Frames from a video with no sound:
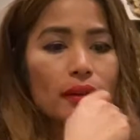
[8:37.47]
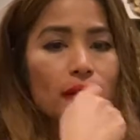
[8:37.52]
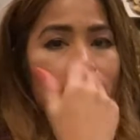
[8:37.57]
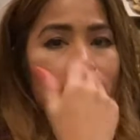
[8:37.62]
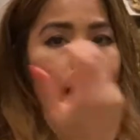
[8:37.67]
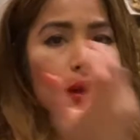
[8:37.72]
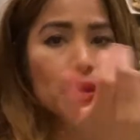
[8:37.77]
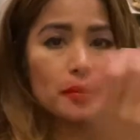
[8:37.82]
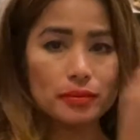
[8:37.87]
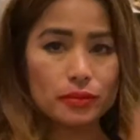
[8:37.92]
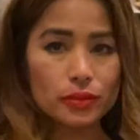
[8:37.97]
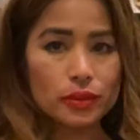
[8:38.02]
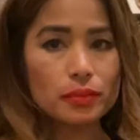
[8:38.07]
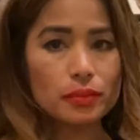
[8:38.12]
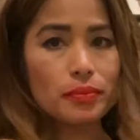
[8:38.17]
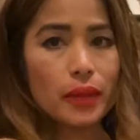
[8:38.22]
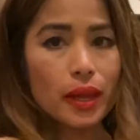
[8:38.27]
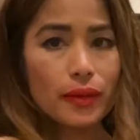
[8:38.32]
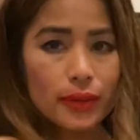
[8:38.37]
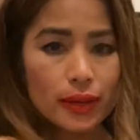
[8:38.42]
Hey,
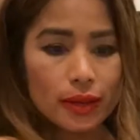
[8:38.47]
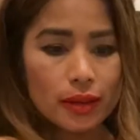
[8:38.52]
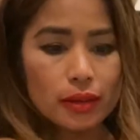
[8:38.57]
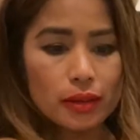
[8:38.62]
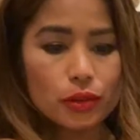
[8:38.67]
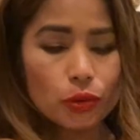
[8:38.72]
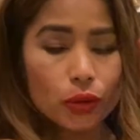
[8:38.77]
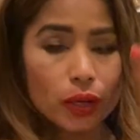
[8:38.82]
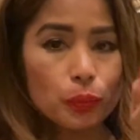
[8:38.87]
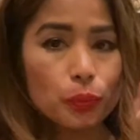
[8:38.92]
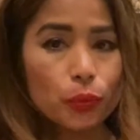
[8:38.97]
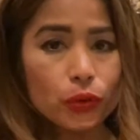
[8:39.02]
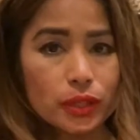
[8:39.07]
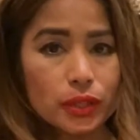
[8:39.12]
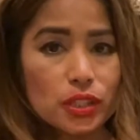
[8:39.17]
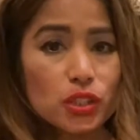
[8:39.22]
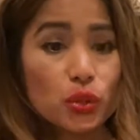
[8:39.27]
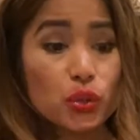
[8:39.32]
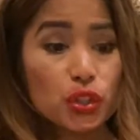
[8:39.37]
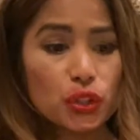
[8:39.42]
maybe you can put
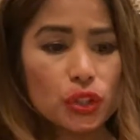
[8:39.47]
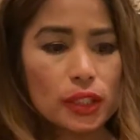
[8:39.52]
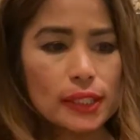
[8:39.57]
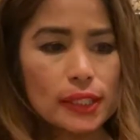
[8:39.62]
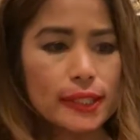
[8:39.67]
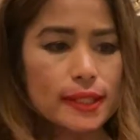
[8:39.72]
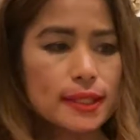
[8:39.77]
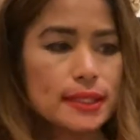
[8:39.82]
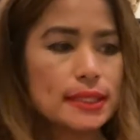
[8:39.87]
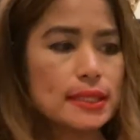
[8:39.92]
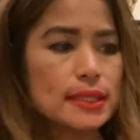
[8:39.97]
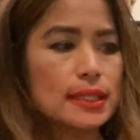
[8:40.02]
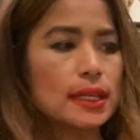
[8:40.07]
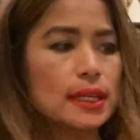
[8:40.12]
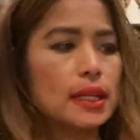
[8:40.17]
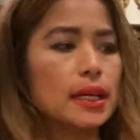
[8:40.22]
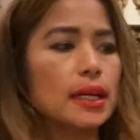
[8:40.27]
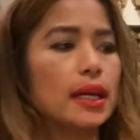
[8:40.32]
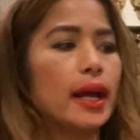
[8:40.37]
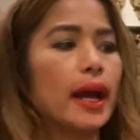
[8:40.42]
this on your list.
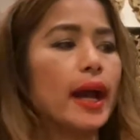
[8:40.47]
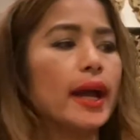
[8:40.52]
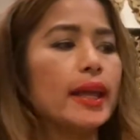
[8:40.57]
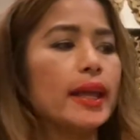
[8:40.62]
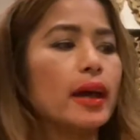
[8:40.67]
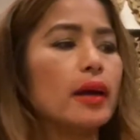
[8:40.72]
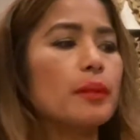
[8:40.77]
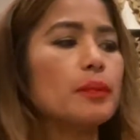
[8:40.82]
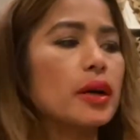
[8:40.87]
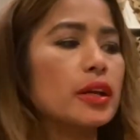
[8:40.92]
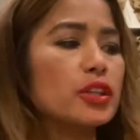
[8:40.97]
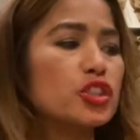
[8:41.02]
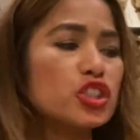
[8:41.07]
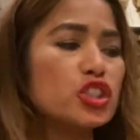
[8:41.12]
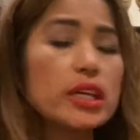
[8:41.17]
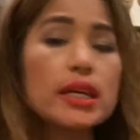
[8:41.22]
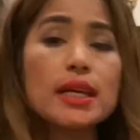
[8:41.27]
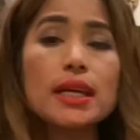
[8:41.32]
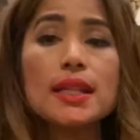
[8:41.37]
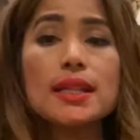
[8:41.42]
I have a
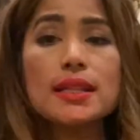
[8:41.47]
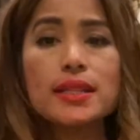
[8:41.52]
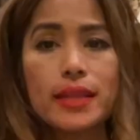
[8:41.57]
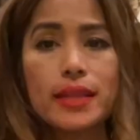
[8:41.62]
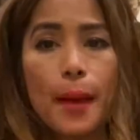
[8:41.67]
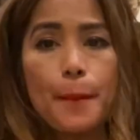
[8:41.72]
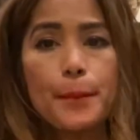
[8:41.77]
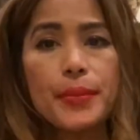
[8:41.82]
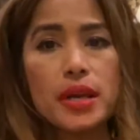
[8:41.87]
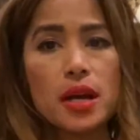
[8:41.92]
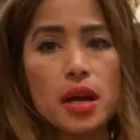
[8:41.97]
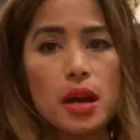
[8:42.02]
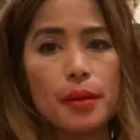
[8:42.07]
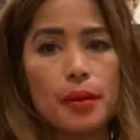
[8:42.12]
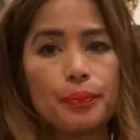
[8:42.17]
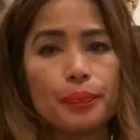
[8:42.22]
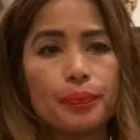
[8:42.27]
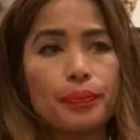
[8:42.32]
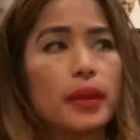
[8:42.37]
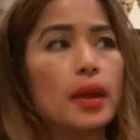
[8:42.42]
chicken tam yam.
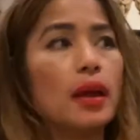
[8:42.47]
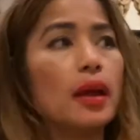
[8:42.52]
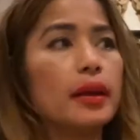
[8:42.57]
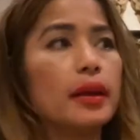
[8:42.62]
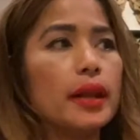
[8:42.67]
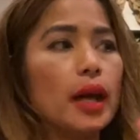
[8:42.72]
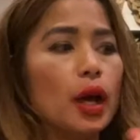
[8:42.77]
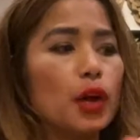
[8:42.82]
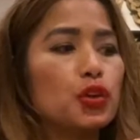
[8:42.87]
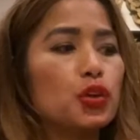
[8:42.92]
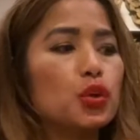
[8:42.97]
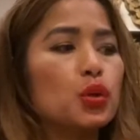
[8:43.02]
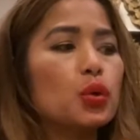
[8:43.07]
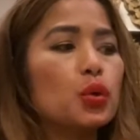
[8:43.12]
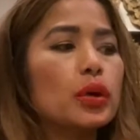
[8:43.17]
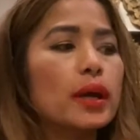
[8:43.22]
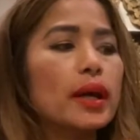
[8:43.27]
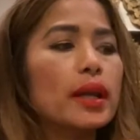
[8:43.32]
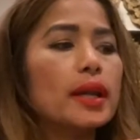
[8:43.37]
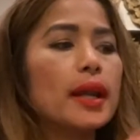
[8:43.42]
Now you
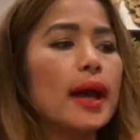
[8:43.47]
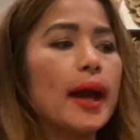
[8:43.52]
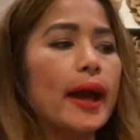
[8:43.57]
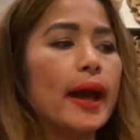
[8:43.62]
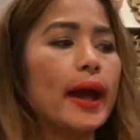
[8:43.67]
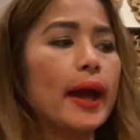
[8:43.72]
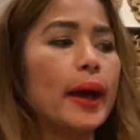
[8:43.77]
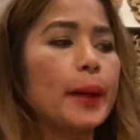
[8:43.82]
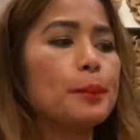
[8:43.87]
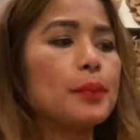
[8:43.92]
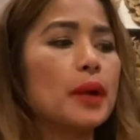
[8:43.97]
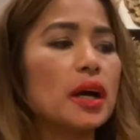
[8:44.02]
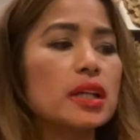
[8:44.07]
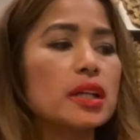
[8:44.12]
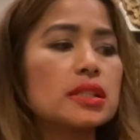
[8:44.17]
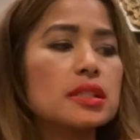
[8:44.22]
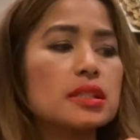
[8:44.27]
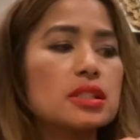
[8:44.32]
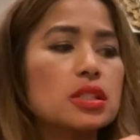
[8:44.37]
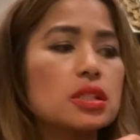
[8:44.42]
can have a
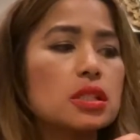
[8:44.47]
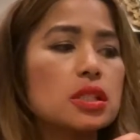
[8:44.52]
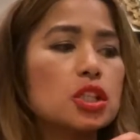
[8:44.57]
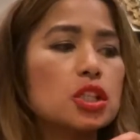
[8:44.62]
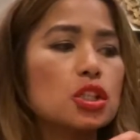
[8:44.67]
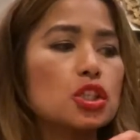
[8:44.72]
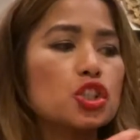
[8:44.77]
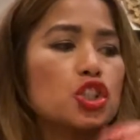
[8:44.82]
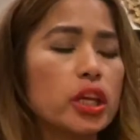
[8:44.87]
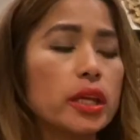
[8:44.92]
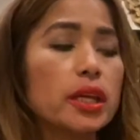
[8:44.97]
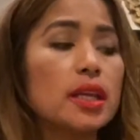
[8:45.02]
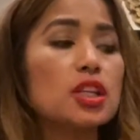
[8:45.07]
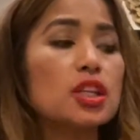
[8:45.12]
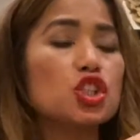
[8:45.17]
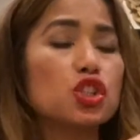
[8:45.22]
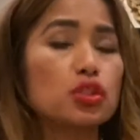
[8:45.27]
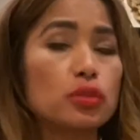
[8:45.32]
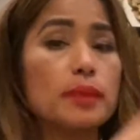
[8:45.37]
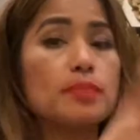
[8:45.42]
chicken
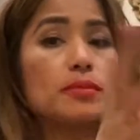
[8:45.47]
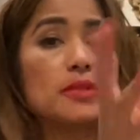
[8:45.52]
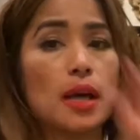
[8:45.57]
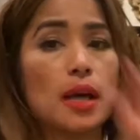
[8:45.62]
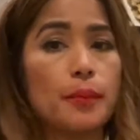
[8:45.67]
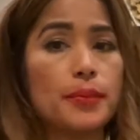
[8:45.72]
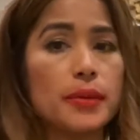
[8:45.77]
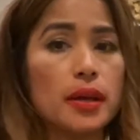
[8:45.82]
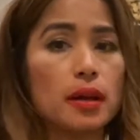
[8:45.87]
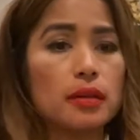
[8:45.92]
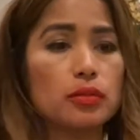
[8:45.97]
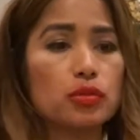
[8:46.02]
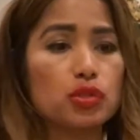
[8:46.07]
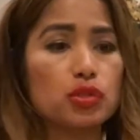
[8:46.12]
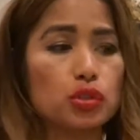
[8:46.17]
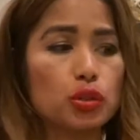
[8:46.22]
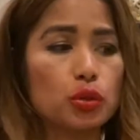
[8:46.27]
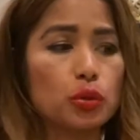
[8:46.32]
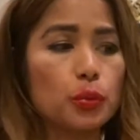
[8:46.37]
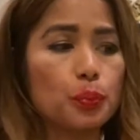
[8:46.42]
shrimp tam yam
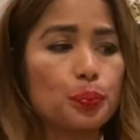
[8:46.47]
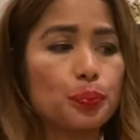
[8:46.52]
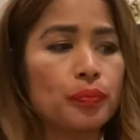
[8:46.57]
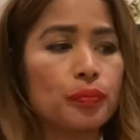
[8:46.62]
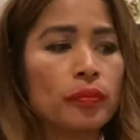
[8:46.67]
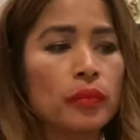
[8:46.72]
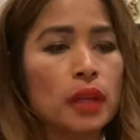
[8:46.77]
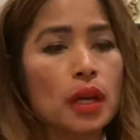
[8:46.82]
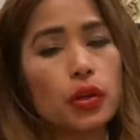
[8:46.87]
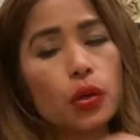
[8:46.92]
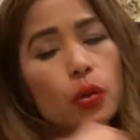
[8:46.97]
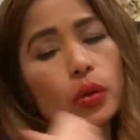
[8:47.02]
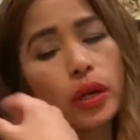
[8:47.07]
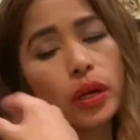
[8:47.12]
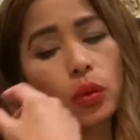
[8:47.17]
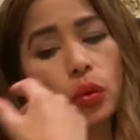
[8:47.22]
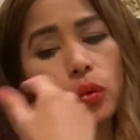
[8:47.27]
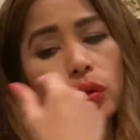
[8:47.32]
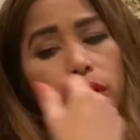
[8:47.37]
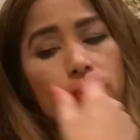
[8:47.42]
soup. You can
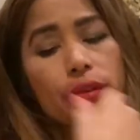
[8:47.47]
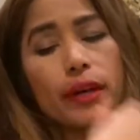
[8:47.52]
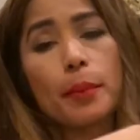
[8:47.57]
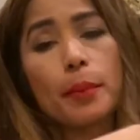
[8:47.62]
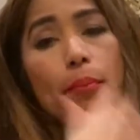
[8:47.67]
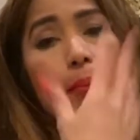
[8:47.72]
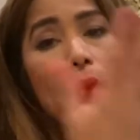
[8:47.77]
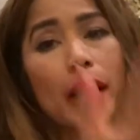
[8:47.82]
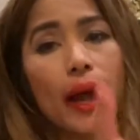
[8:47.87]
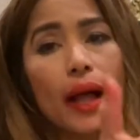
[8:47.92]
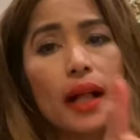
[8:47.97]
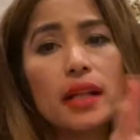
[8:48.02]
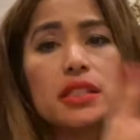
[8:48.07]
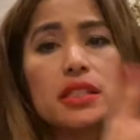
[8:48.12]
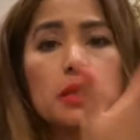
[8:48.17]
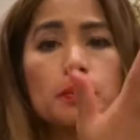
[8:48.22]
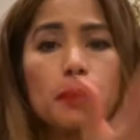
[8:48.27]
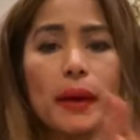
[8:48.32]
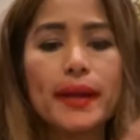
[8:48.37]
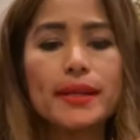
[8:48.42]
order it mild,
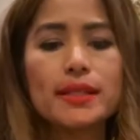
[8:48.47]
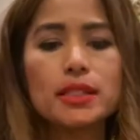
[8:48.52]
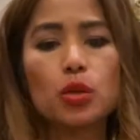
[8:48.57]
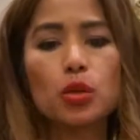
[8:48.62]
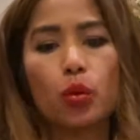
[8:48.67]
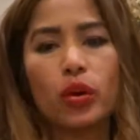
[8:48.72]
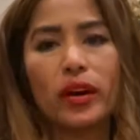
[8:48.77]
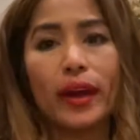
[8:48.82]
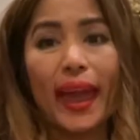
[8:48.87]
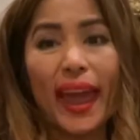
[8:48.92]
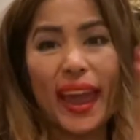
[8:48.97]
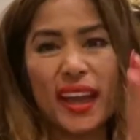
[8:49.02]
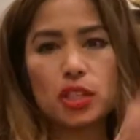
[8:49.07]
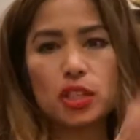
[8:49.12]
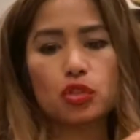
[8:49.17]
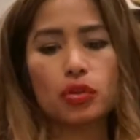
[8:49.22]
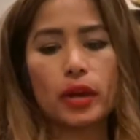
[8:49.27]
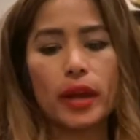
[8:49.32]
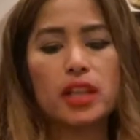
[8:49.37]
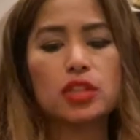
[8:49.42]
spicy, or
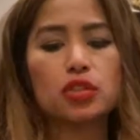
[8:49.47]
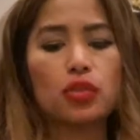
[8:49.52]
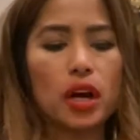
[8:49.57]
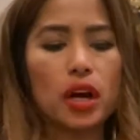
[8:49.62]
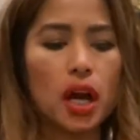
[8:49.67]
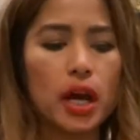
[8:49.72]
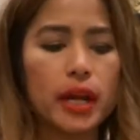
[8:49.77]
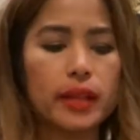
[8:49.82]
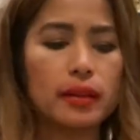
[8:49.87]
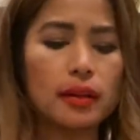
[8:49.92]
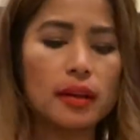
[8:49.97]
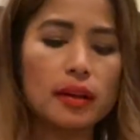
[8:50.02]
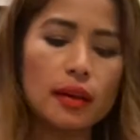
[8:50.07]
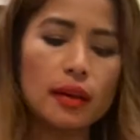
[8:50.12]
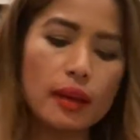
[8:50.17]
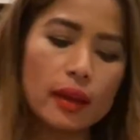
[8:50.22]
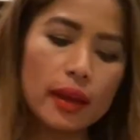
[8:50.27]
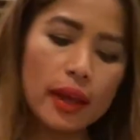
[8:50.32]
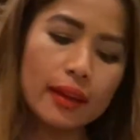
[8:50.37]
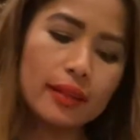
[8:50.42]
extra, extra hot.
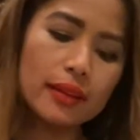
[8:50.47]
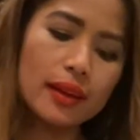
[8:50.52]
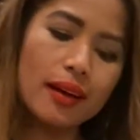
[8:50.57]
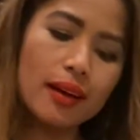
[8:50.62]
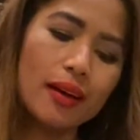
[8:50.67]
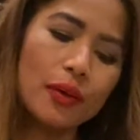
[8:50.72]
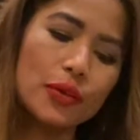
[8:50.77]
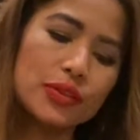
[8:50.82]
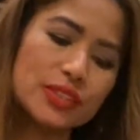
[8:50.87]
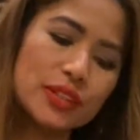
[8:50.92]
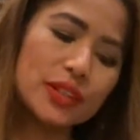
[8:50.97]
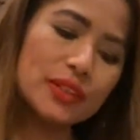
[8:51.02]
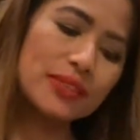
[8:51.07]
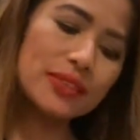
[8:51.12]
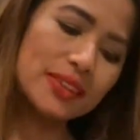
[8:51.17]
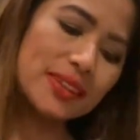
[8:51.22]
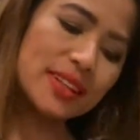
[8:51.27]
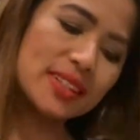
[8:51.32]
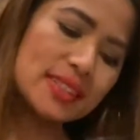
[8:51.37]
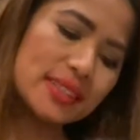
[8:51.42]
And they always give
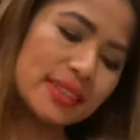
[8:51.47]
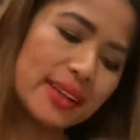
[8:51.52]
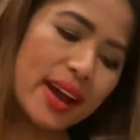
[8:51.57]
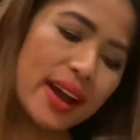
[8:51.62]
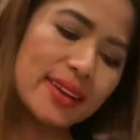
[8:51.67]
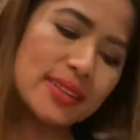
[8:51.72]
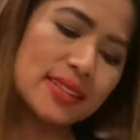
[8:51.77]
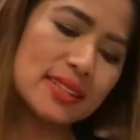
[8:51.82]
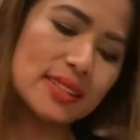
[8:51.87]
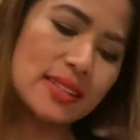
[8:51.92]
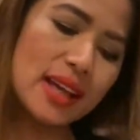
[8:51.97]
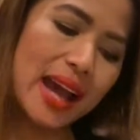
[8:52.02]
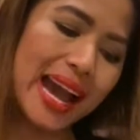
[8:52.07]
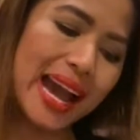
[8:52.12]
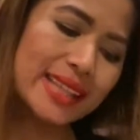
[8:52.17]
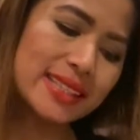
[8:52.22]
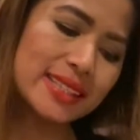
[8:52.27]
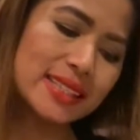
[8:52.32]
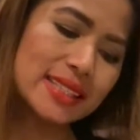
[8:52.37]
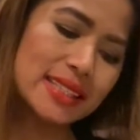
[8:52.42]
you this nice
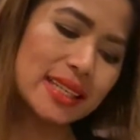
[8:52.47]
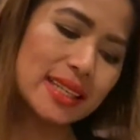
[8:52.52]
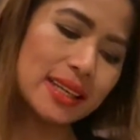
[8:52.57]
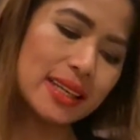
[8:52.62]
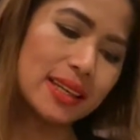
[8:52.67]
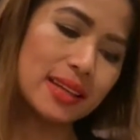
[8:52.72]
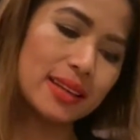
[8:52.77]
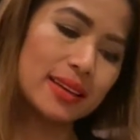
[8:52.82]
hot tea.